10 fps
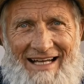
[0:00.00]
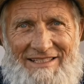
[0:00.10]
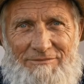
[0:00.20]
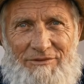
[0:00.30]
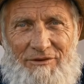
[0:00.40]

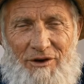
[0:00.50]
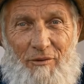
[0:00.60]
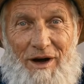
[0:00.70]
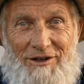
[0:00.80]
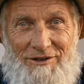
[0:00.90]
down fast
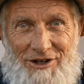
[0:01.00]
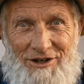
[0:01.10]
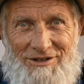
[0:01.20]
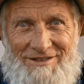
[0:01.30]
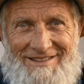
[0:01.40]
before the
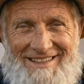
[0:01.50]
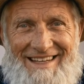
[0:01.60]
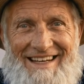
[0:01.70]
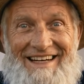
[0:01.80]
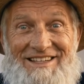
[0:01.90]
weather
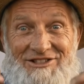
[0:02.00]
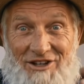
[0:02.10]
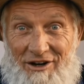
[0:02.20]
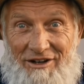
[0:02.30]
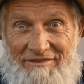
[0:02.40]
turns.
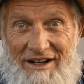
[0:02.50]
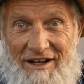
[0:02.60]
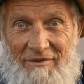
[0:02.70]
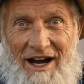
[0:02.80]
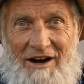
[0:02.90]
A
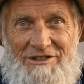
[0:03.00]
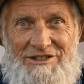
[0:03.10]
starter feed